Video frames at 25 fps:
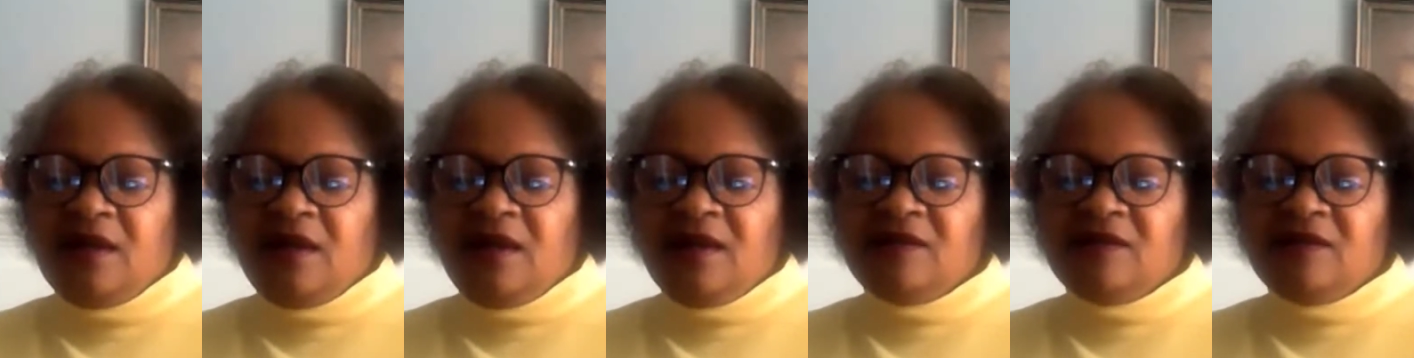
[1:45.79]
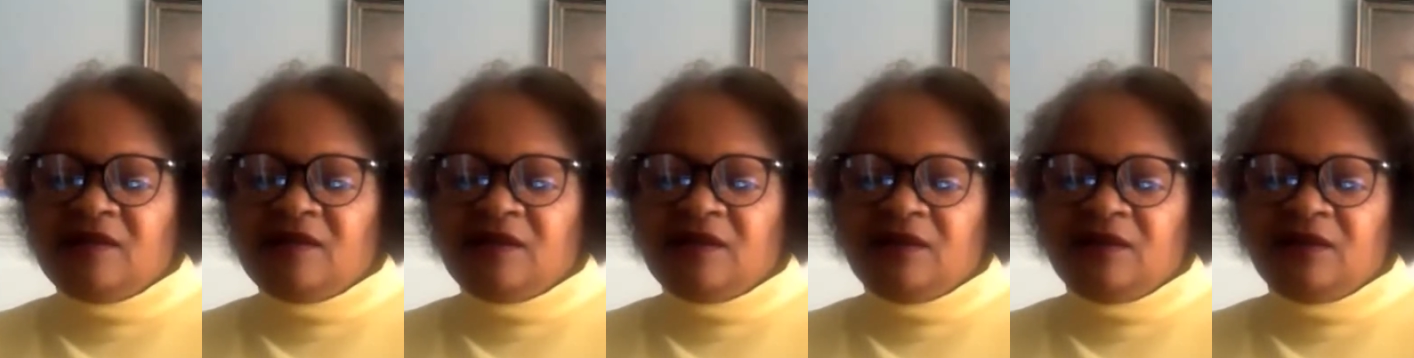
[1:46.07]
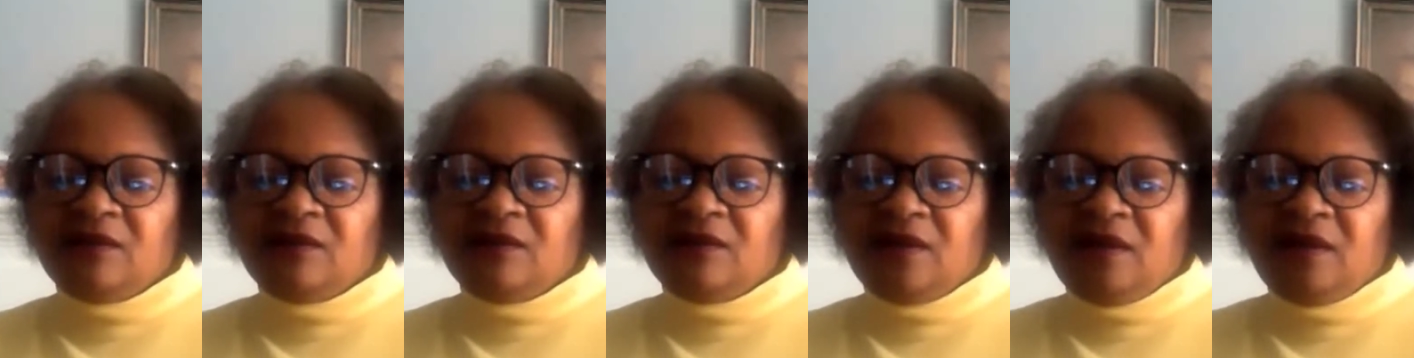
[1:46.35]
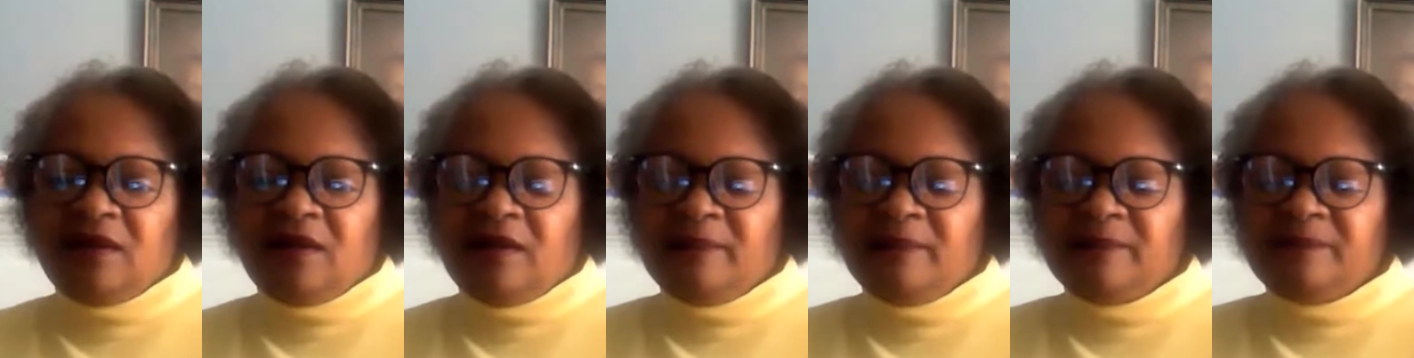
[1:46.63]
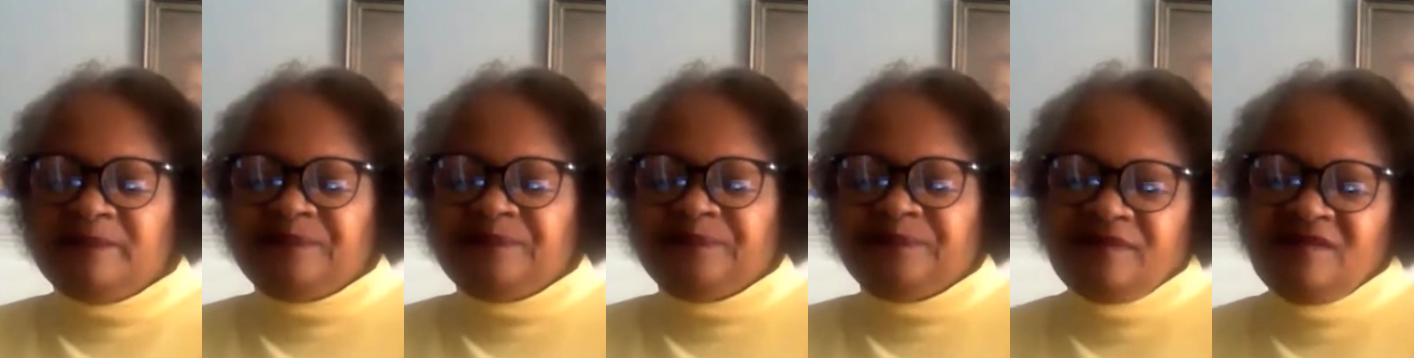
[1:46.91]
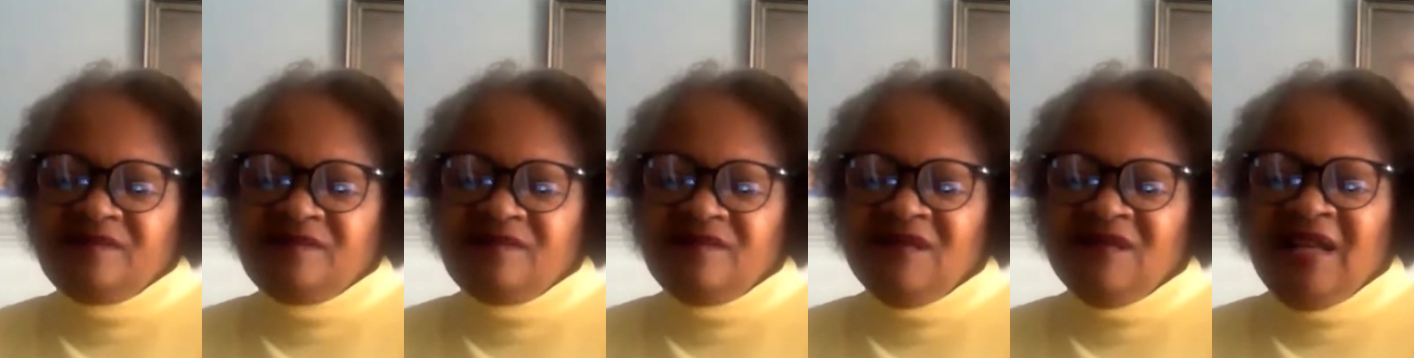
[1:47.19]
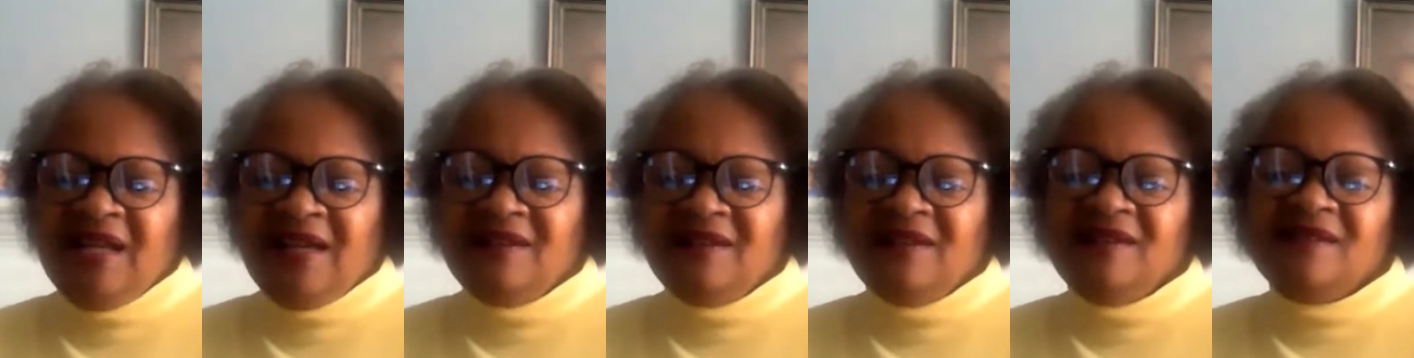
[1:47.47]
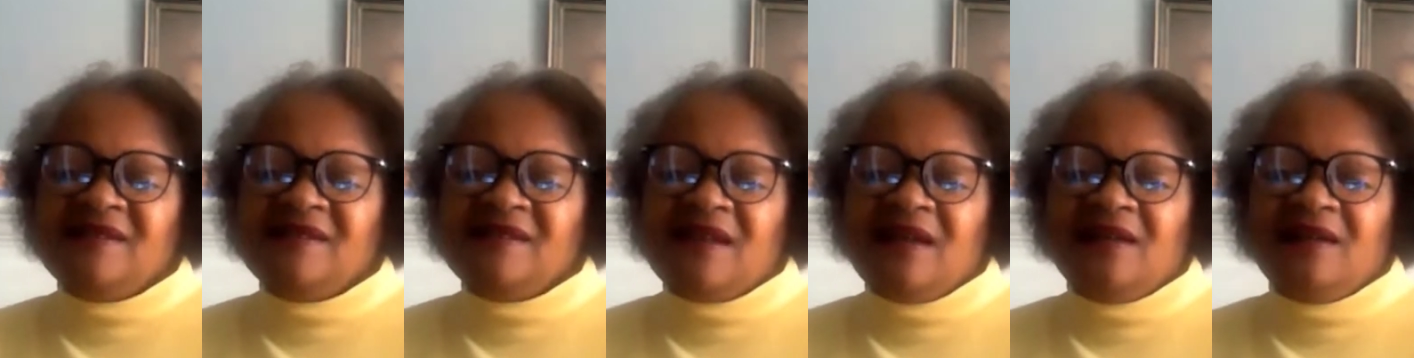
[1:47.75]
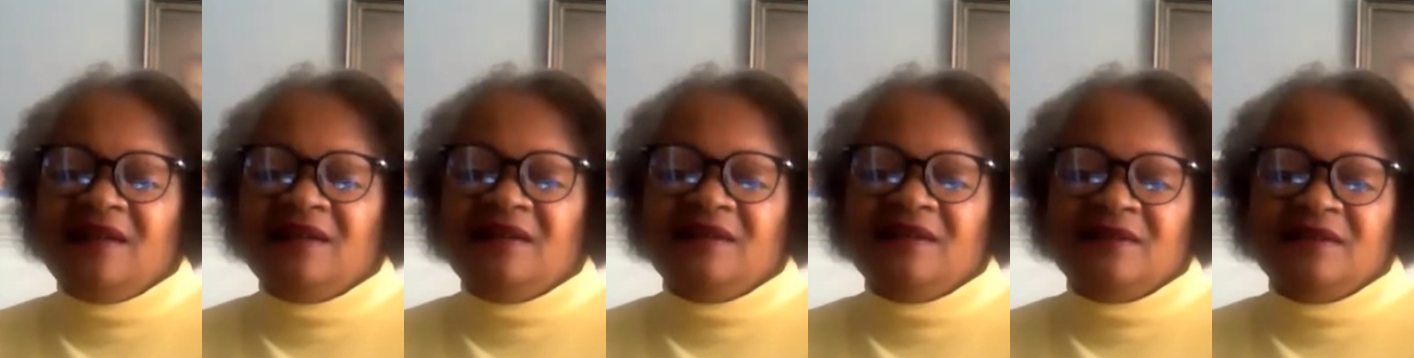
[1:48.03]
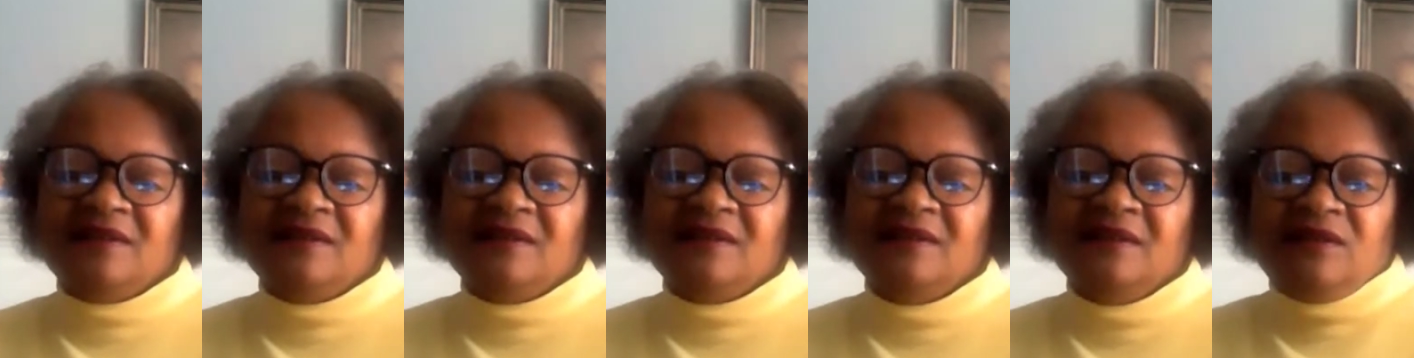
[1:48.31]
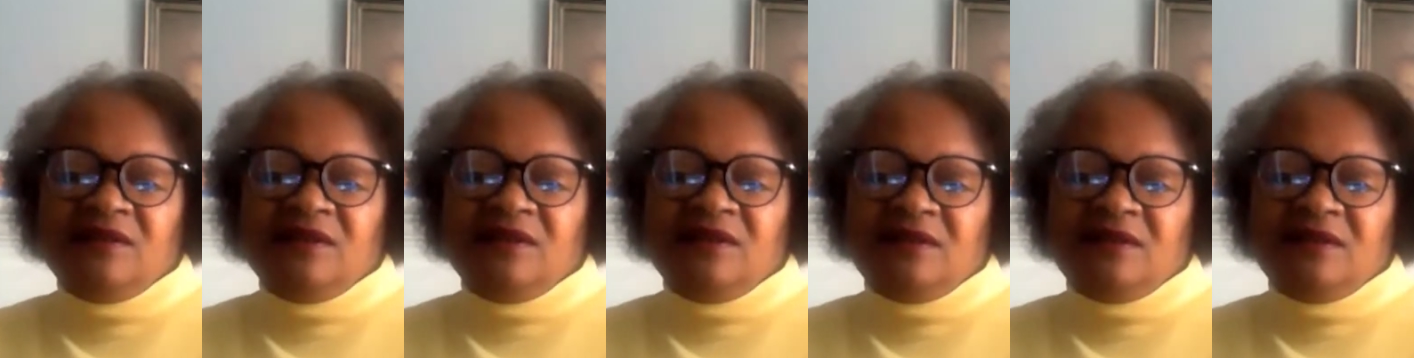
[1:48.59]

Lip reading: And so I decided to